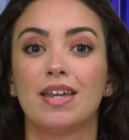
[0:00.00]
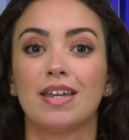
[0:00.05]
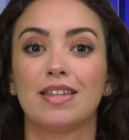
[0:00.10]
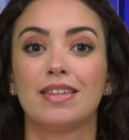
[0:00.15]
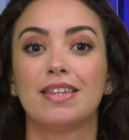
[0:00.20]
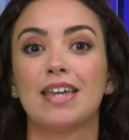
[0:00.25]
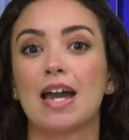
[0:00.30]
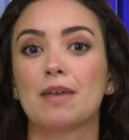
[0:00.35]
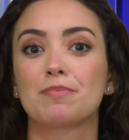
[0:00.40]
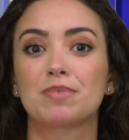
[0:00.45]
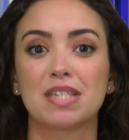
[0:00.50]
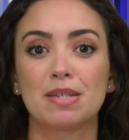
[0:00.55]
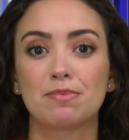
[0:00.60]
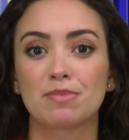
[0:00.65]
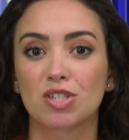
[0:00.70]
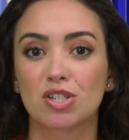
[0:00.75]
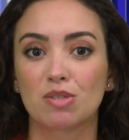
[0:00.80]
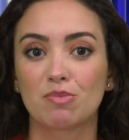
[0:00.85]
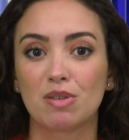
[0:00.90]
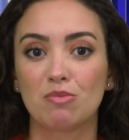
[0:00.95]
The app
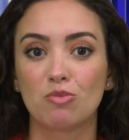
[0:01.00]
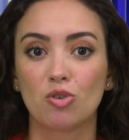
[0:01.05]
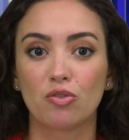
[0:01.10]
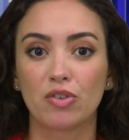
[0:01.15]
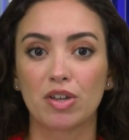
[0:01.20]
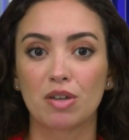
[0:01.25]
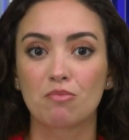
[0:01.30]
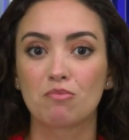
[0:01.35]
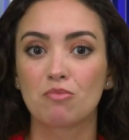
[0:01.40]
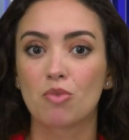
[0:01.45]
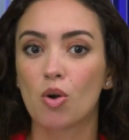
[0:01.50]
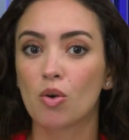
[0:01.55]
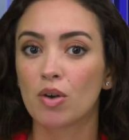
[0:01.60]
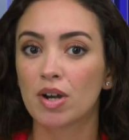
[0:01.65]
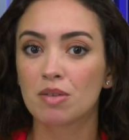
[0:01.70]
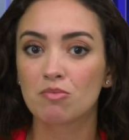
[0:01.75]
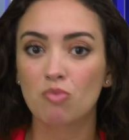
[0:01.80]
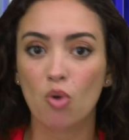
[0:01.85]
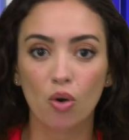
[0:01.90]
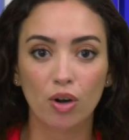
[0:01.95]
seems to be moving more
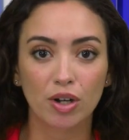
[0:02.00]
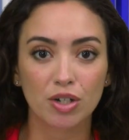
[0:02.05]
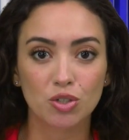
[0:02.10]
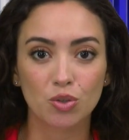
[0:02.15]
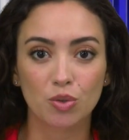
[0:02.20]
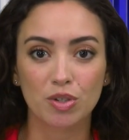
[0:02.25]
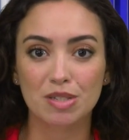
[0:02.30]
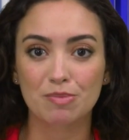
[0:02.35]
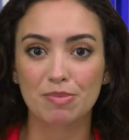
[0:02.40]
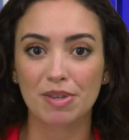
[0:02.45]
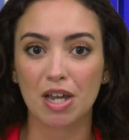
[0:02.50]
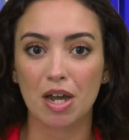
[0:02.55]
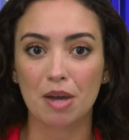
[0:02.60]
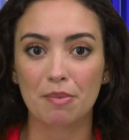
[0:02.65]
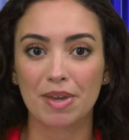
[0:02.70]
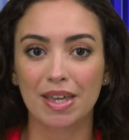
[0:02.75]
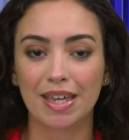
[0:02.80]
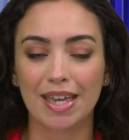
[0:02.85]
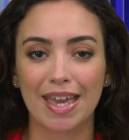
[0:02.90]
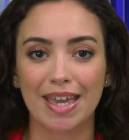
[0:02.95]
and more towards
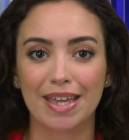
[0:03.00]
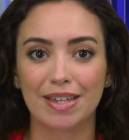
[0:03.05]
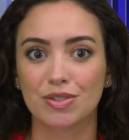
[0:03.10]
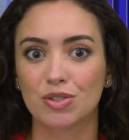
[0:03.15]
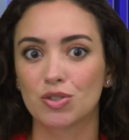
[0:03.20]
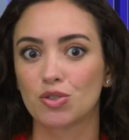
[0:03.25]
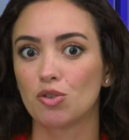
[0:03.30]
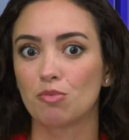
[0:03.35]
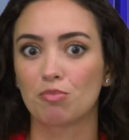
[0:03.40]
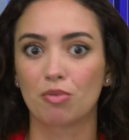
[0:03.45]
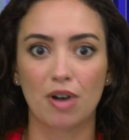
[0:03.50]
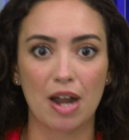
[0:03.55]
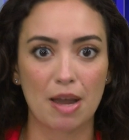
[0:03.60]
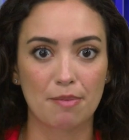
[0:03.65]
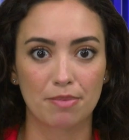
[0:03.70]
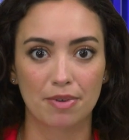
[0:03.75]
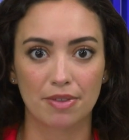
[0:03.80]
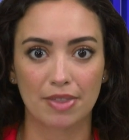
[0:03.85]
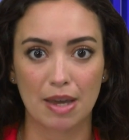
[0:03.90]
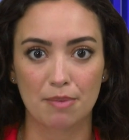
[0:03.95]
becoming a super
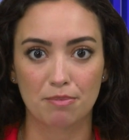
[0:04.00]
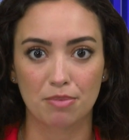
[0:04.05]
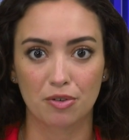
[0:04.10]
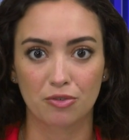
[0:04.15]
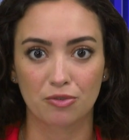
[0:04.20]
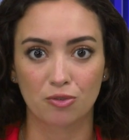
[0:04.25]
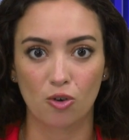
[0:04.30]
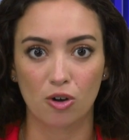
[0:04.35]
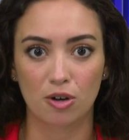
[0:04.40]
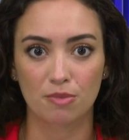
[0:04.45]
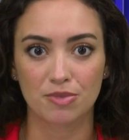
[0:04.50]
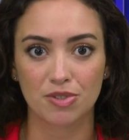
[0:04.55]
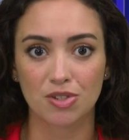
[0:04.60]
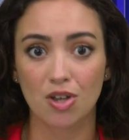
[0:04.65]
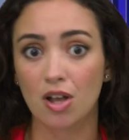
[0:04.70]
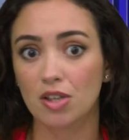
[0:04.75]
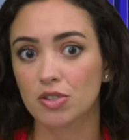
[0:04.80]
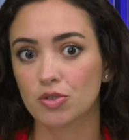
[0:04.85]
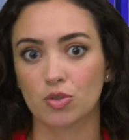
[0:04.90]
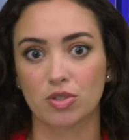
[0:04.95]
app that performs
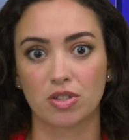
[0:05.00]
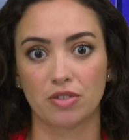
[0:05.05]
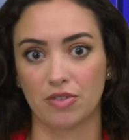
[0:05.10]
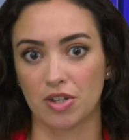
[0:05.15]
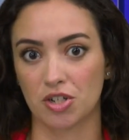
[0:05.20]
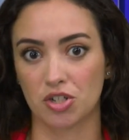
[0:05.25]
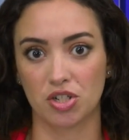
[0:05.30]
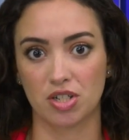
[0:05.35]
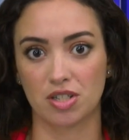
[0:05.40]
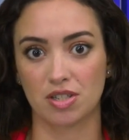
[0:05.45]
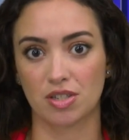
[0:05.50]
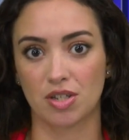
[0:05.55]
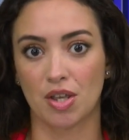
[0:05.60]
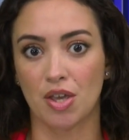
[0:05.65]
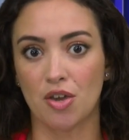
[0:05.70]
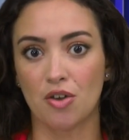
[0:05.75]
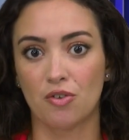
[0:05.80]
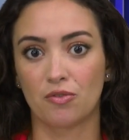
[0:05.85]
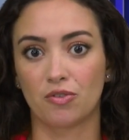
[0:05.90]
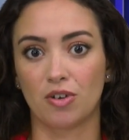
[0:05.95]
all sorts of functions,
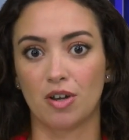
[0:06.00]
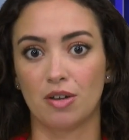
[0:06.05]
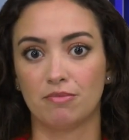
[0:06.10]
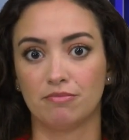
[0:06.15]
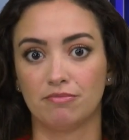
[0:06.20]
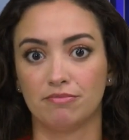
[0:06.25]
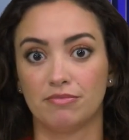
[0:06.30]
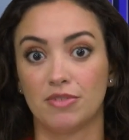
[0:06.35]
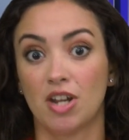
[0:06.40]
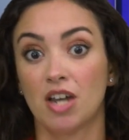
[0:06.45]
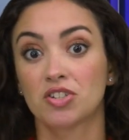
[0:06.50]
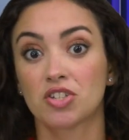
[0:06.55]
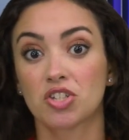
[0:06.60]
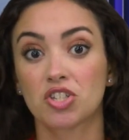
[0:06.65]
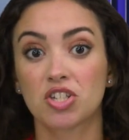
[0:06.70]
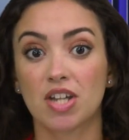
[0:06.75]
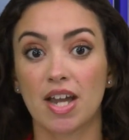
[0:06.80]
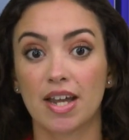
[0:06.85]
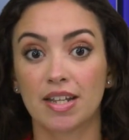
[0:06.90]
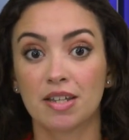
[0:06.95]
from not
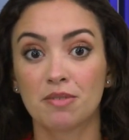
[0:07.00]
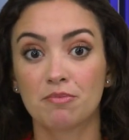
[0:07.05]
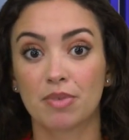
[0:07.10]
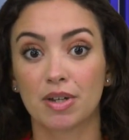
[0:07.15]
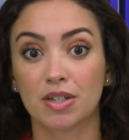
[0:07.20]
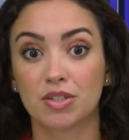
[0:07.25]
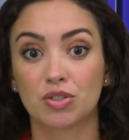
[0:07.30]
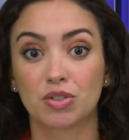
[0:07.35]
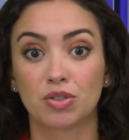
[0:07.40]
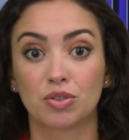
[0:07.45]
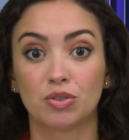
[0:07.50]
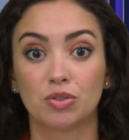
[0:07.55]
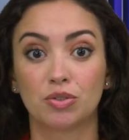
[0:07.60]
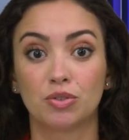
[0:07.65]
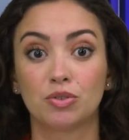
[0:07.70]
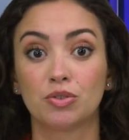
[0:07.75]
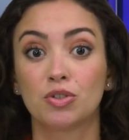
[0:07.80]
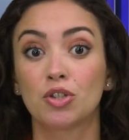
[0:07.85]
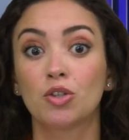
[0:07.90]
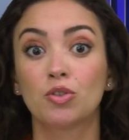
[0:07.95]
just chatting, but
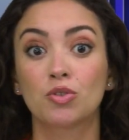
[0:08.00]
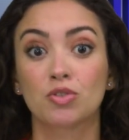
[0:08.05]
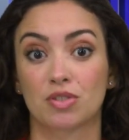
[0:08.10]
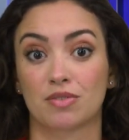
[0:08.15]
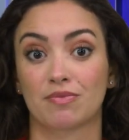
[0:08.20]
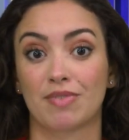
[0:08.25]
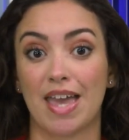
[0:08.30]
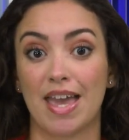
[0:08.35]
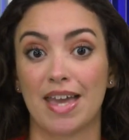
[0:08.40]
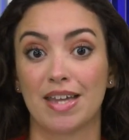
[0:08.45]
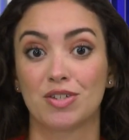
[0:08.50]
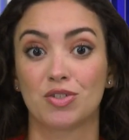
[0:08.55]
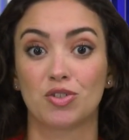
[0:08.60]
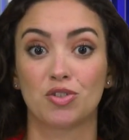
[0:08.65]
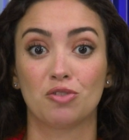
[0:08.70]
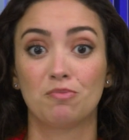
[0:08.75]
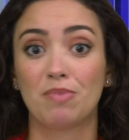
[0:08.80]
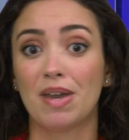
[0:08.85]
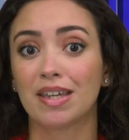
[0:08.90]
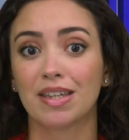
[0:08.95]
to news and
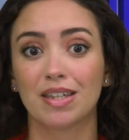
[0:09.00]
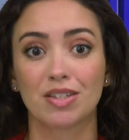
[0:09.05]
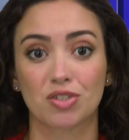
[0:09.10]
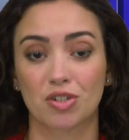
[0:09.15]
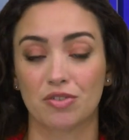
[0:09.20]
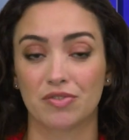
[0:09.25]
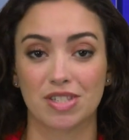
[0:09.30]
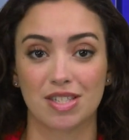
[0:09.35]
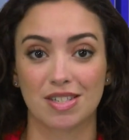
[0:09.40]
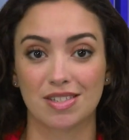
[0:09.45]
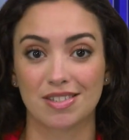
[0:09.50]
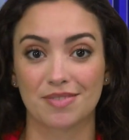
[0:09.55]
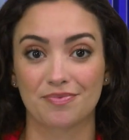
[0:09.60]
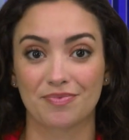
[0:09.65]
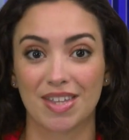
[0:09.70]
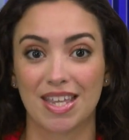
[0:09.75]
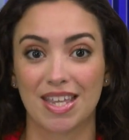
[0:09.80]
to banking services.